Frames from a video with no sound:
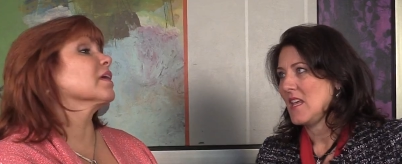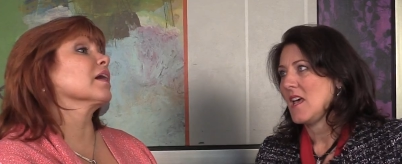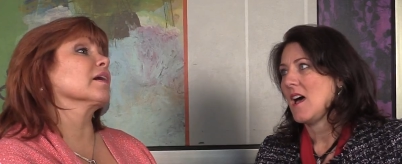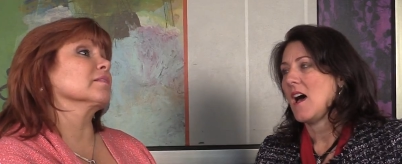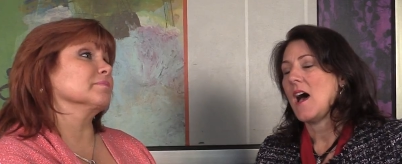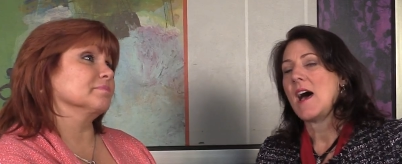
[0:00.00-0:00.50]

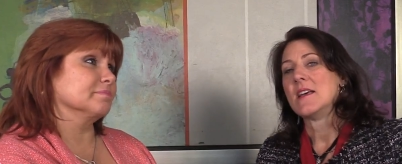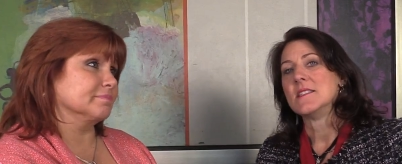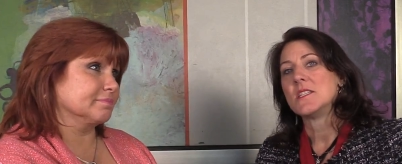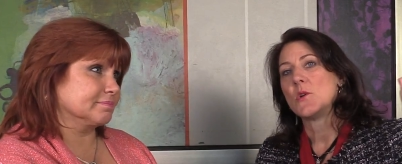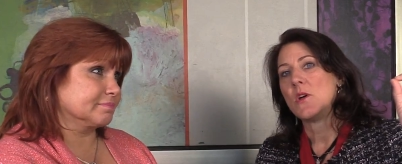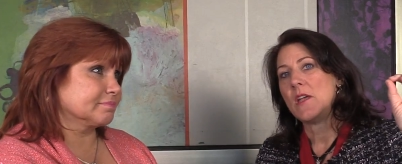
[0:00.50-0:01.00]
Speaker 1: Yeah.
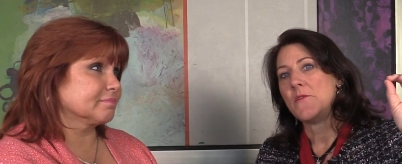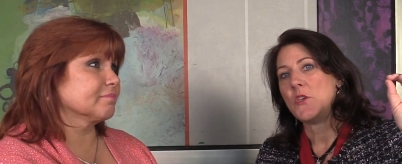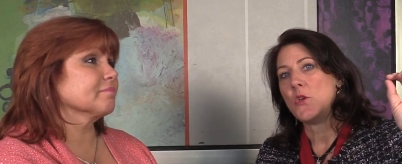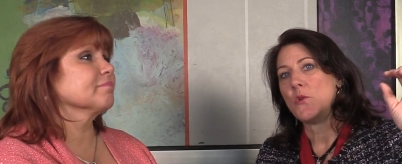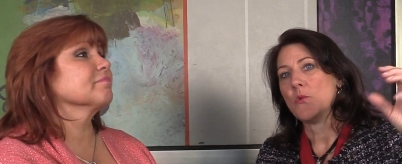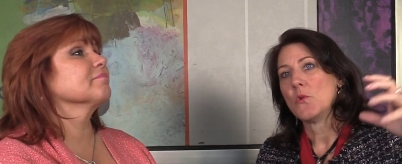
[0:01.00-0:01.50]
And if
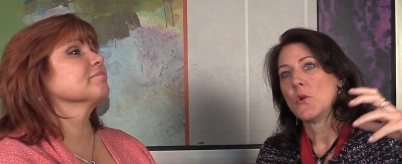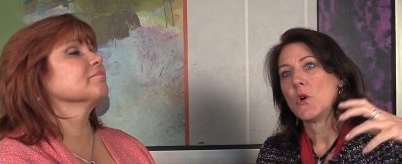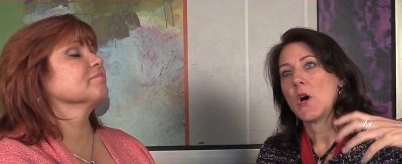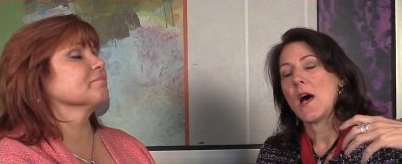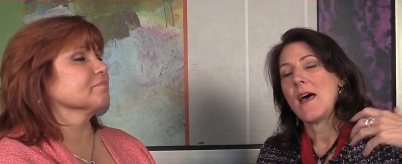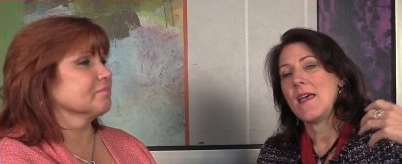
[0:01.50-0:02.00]
you
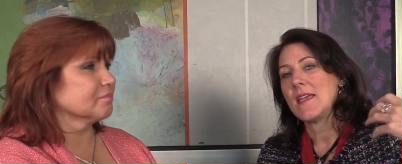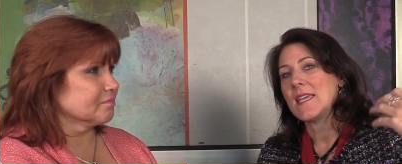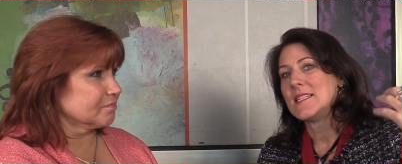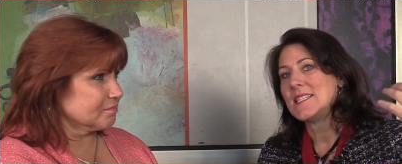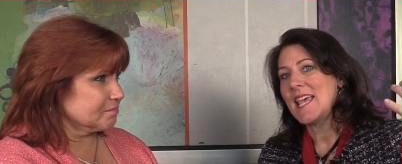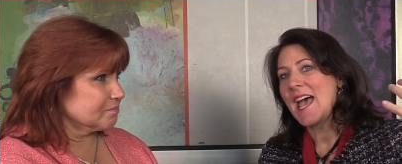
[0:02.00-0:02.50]

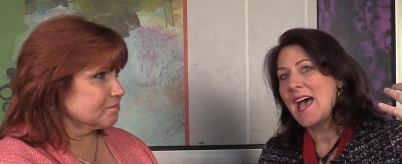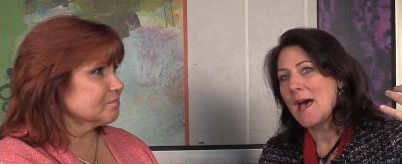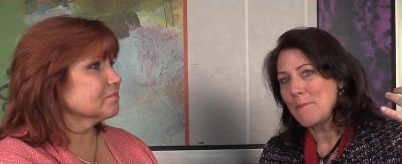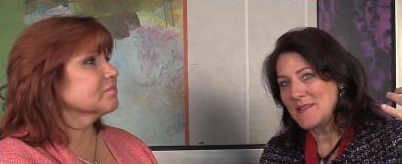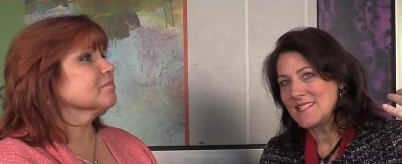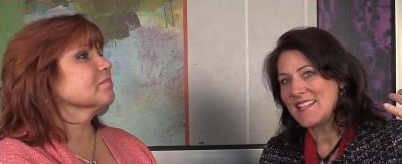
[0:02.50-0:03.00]
can
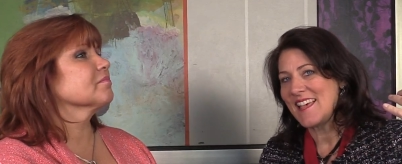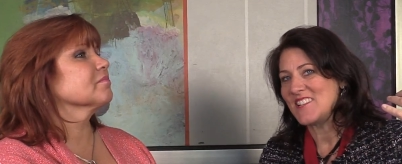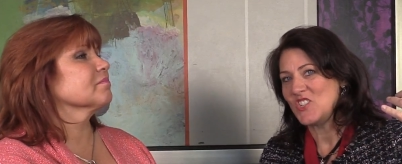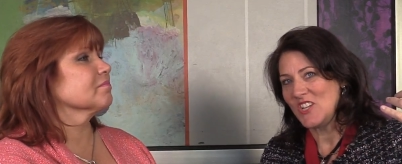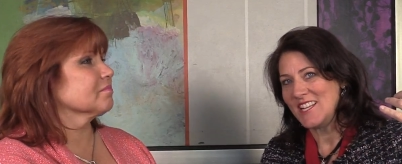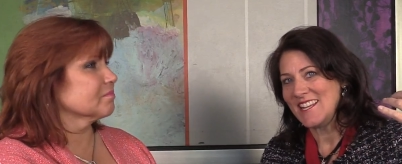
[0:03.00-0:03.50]
tap into
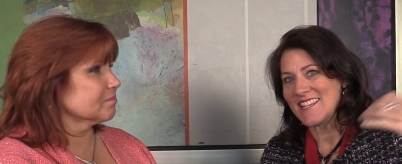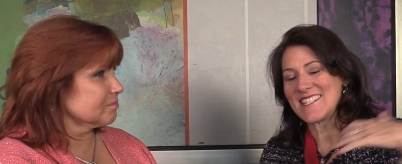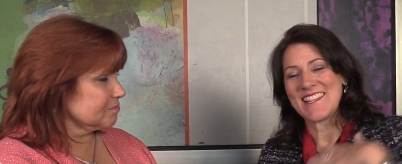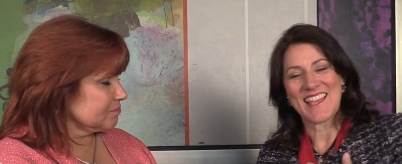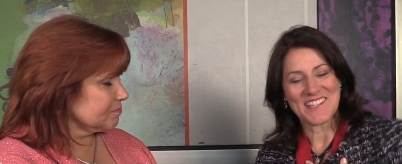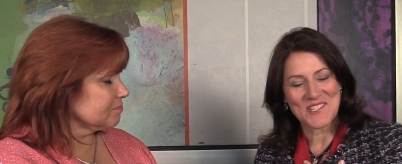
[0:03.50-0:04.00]
that
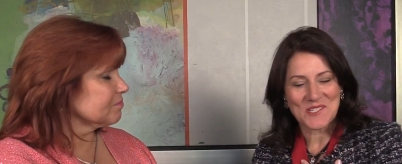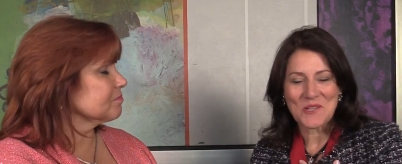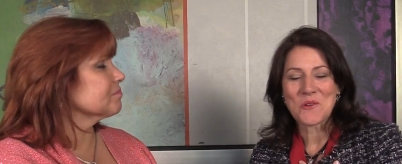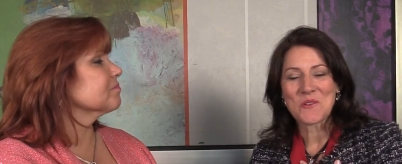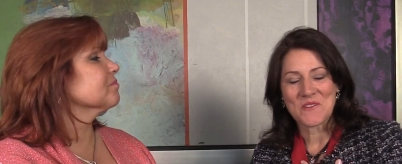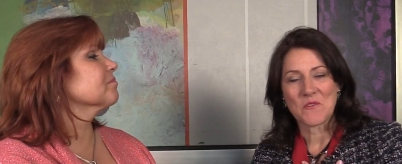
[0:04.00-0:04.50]
genius and that
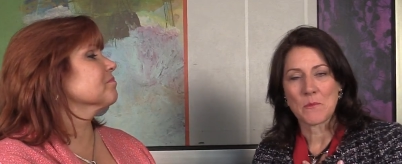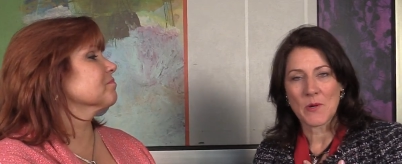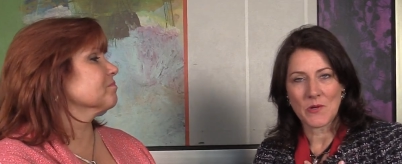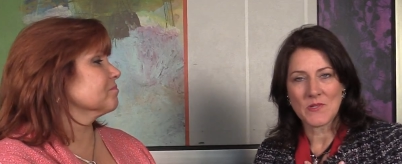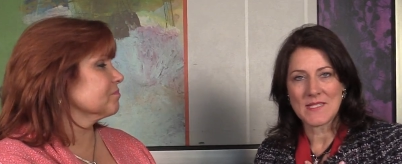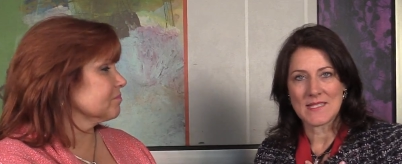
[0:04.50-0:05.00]
soul of a
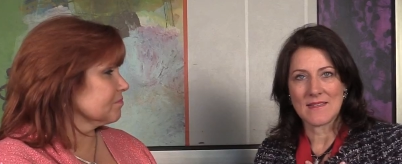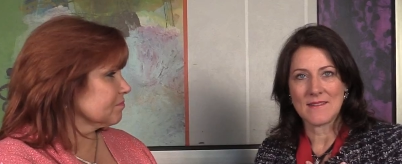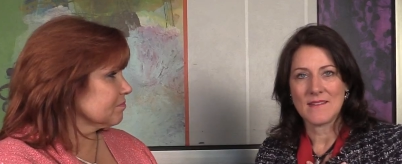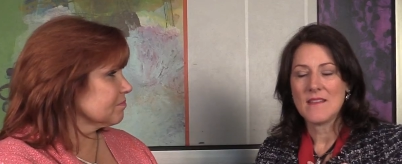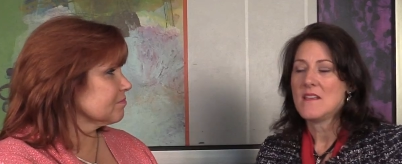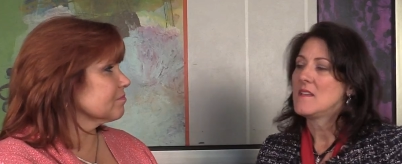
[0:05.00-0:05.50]

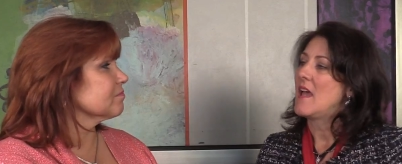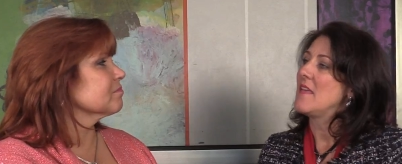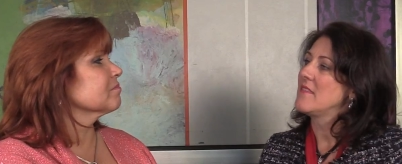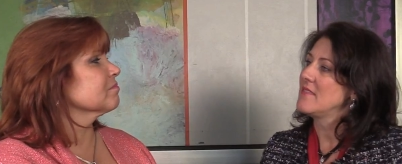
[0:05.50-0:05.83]
person and